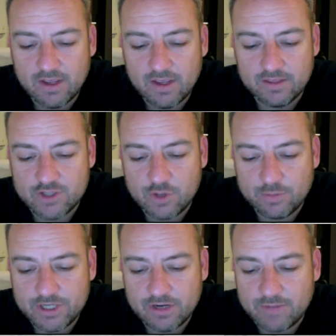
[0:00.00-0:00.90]
This hope is
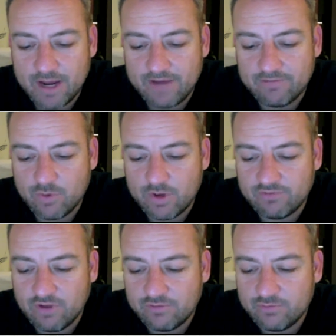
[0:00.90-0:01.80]
shared by everyone
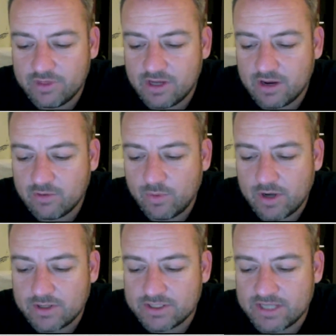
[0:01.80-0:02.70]
involved with Young
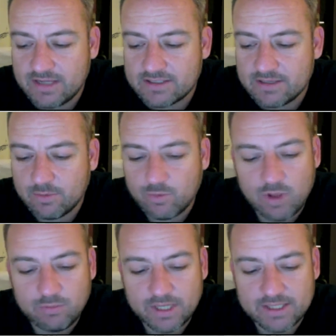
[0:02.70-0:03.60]
Rewired State, and some are
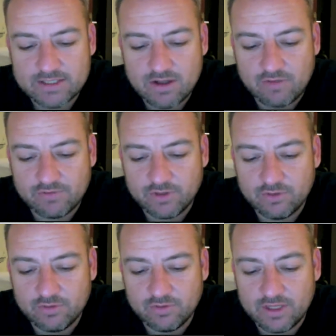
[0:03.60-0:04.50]
well-placed to offer
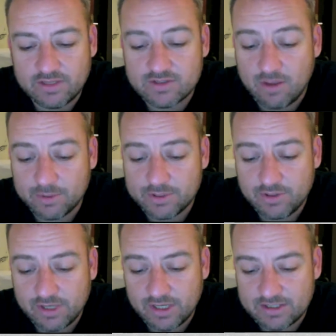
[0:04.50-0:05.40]
you these
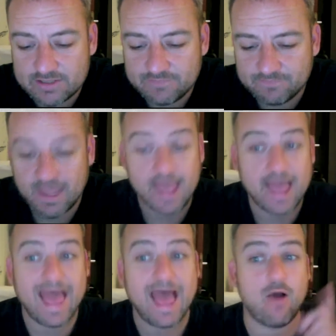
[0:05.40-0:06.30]
opportunities.
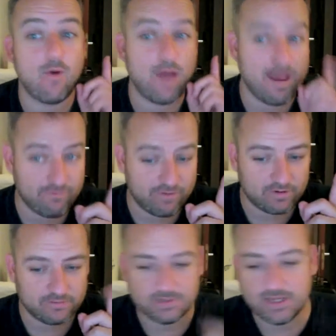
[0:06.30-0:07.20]
However,
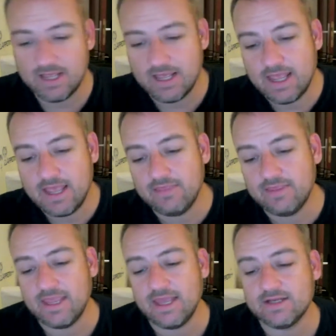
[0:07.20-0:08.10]

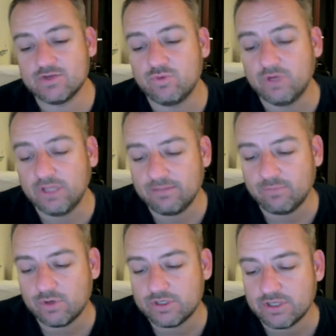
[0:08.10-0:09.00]
it is really
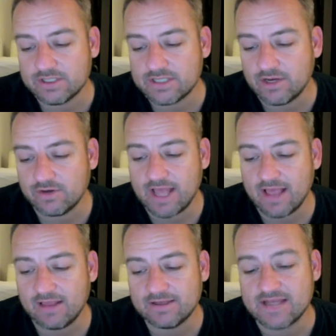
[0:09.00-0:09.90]
important to us that your
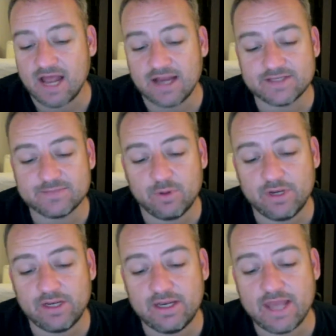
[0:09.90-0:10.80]
talent is not
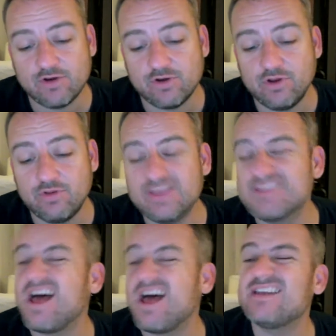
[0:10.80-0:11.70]
exploited and your youth is
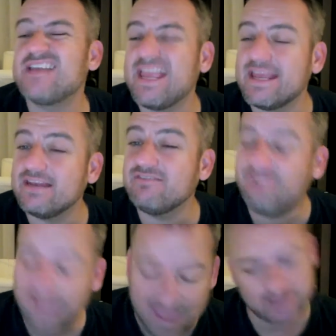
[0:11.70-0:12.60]
not taken
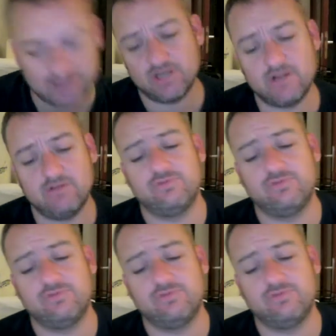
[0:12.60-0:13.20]
advantage of.